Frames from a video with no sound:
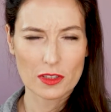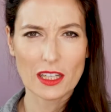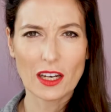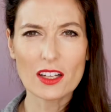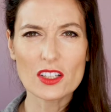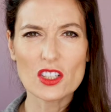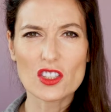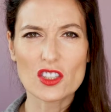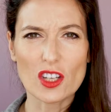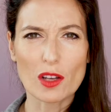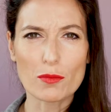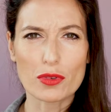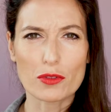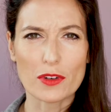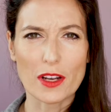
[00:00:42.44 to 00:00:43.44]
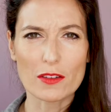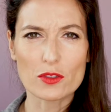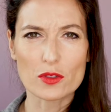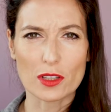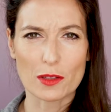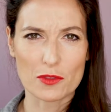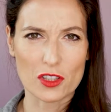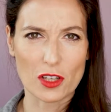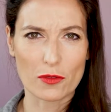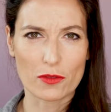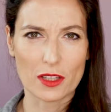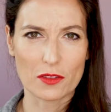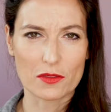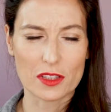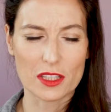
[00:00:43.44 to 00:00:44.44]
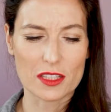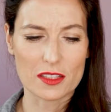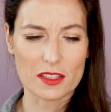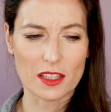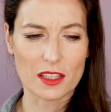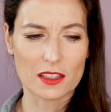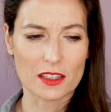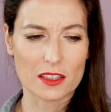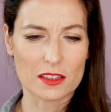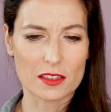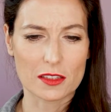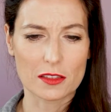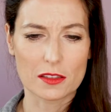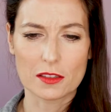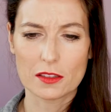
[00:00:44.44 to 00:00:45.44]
I like to jump around when I'm shuffling through these dailies.